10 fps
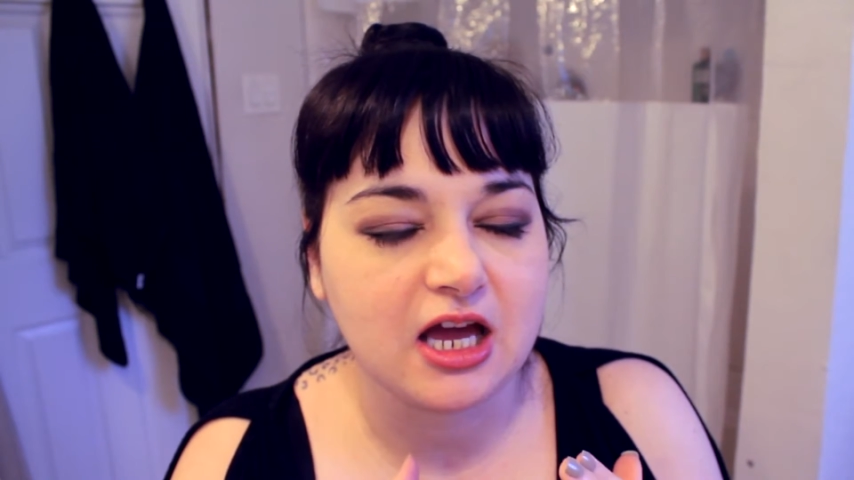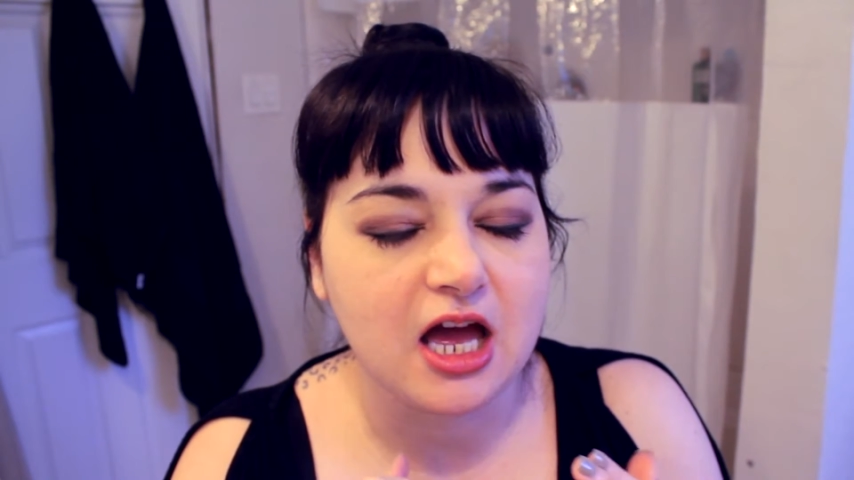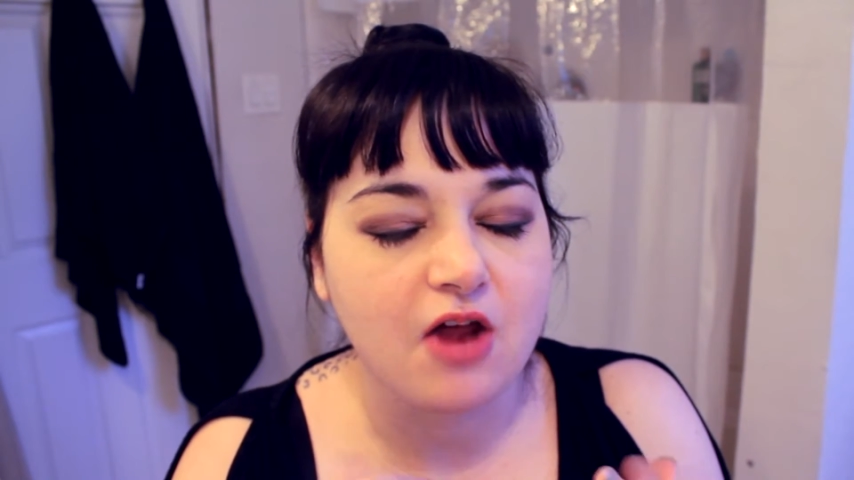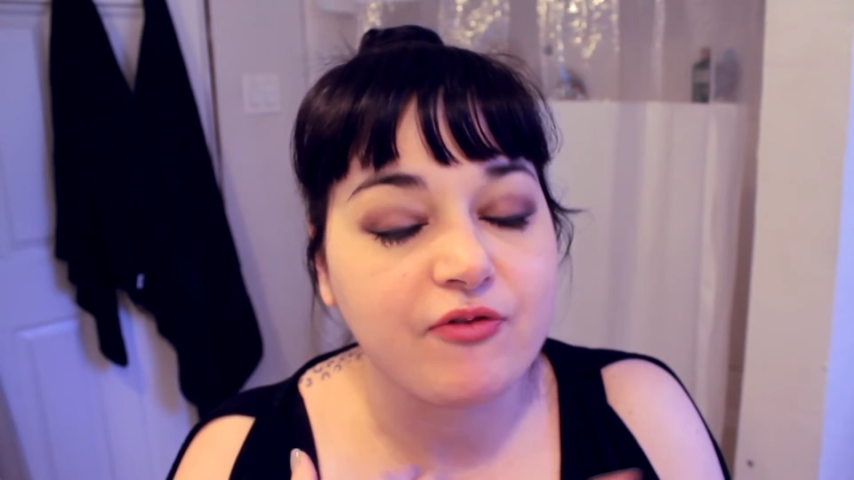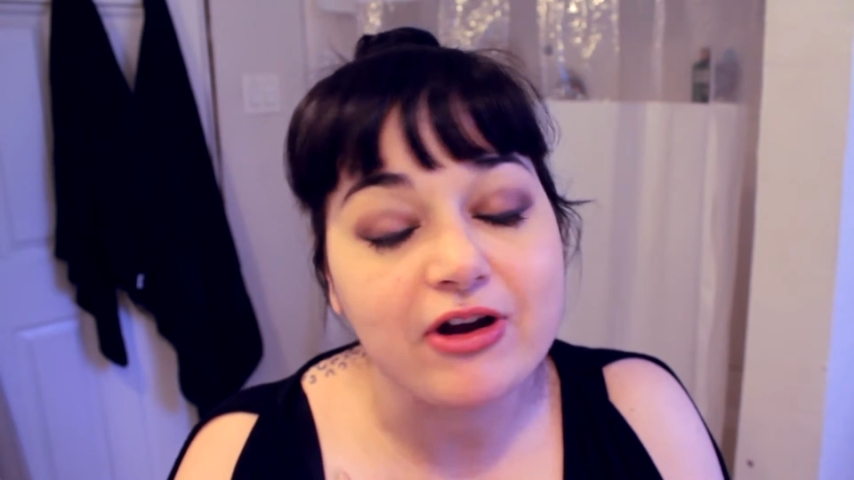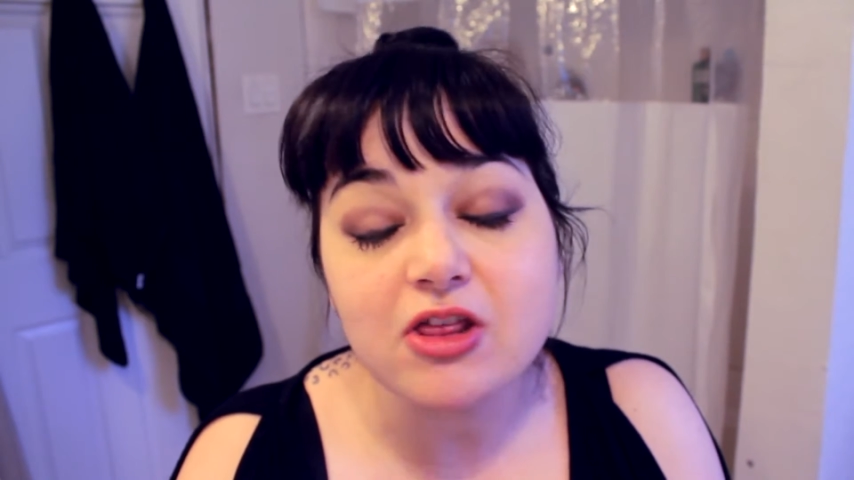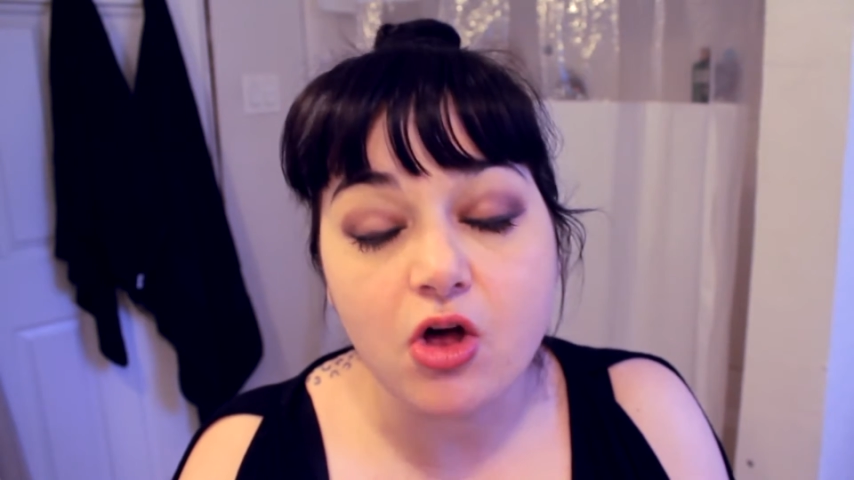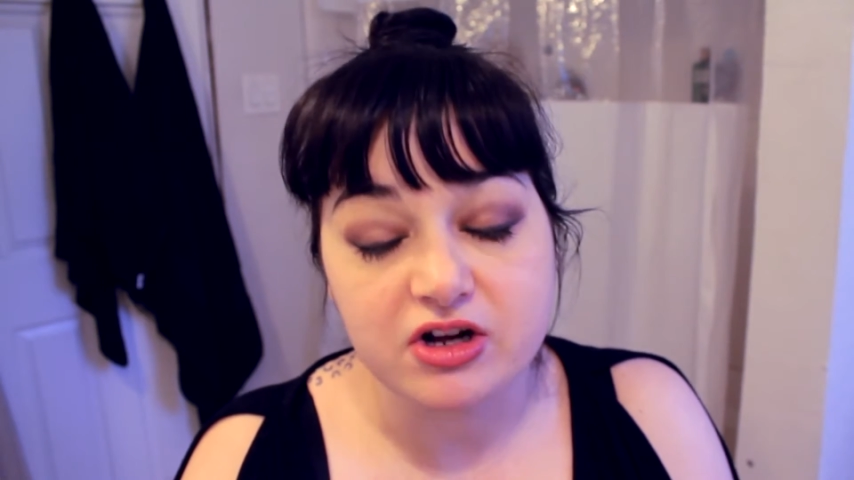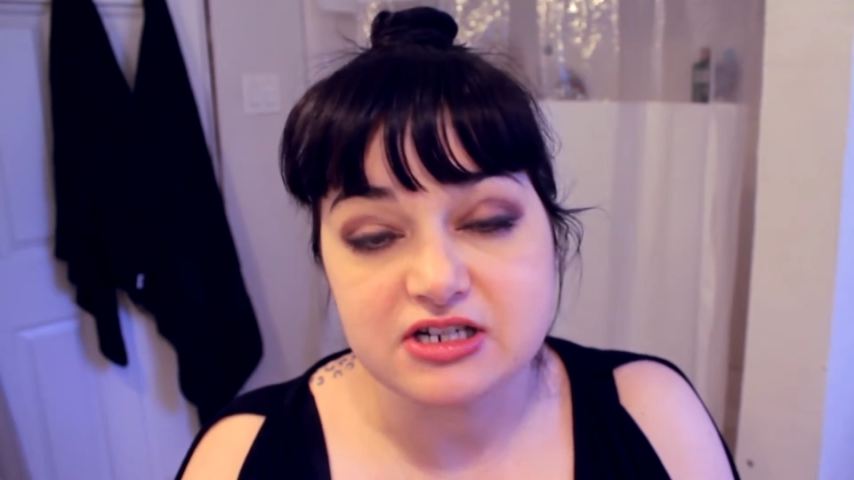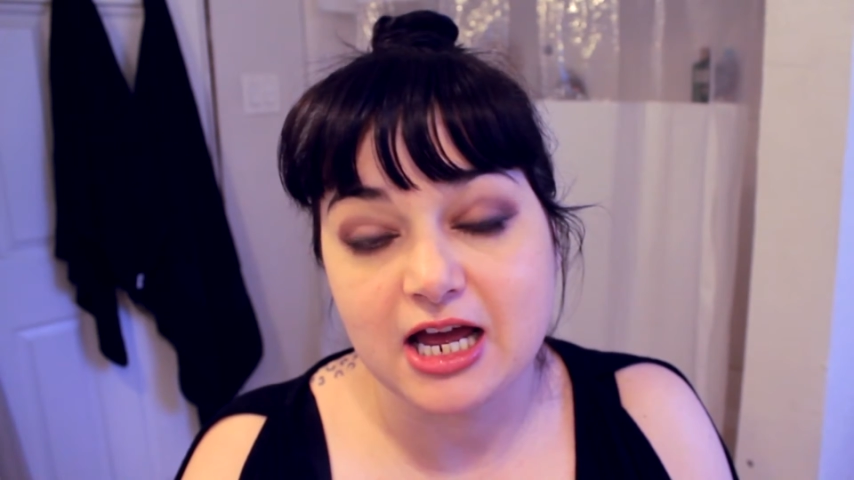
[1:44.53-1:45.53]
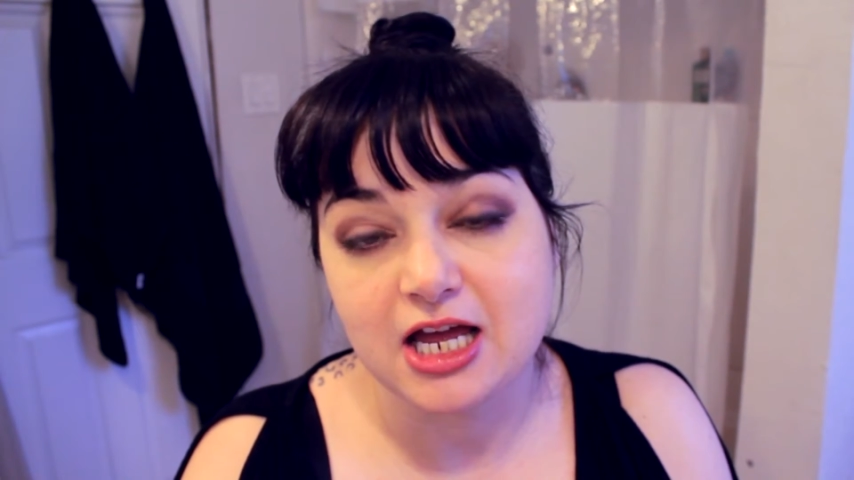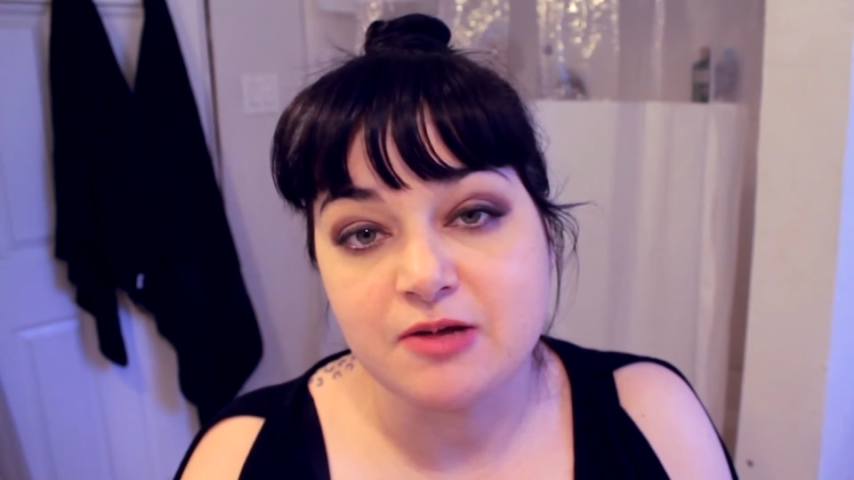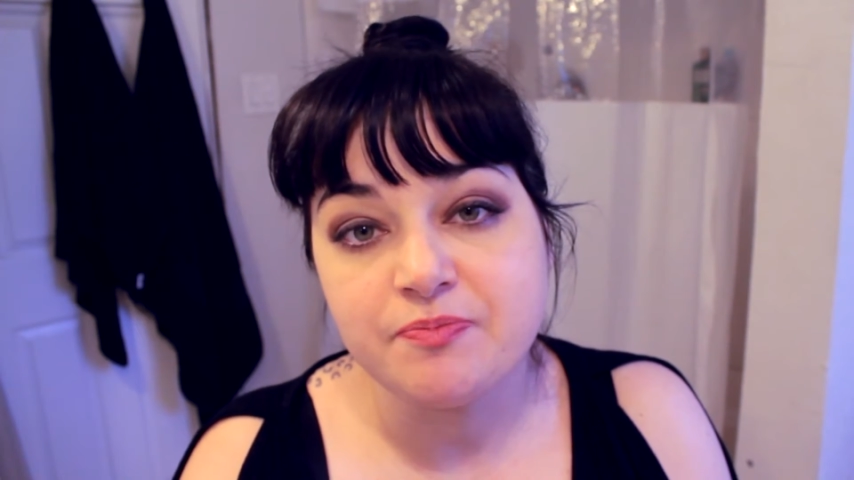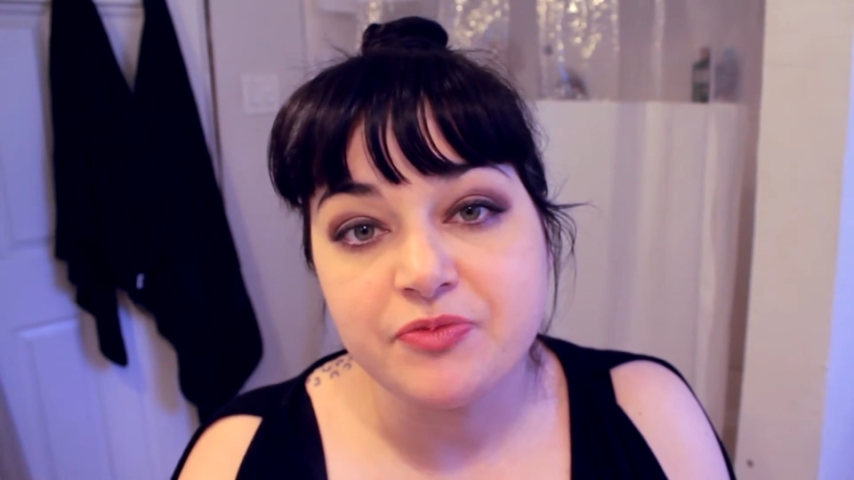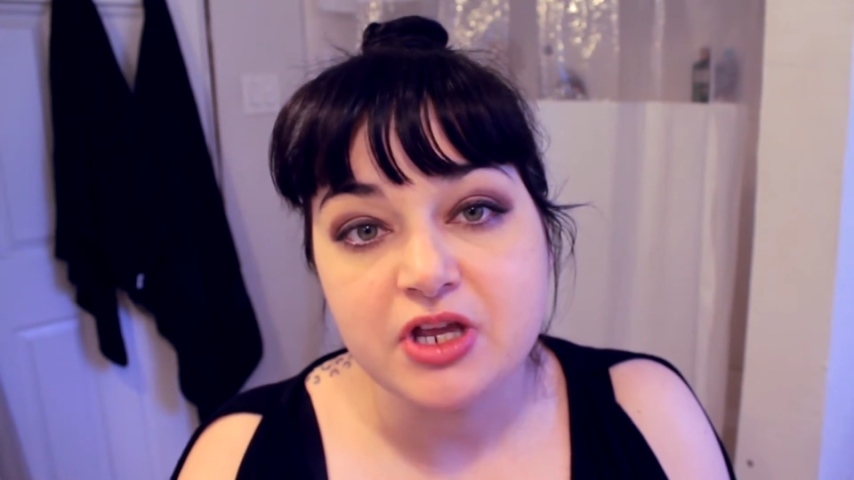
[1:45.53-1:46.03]
a very long
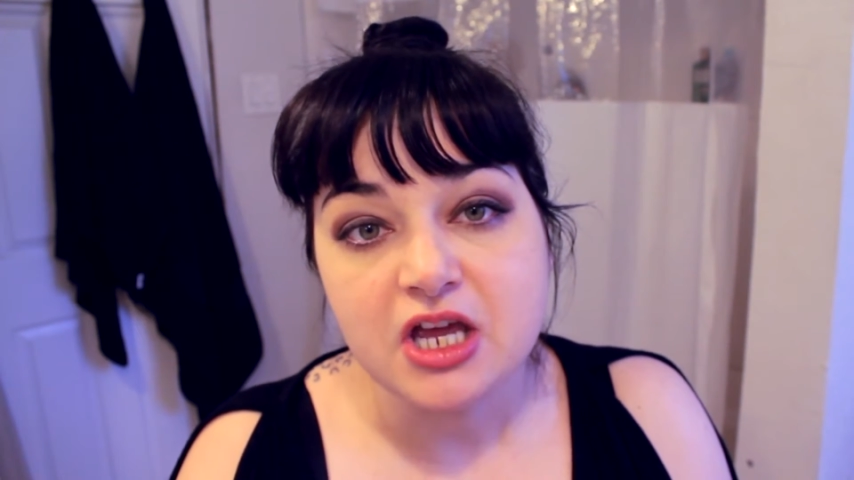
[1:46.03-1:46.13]
time.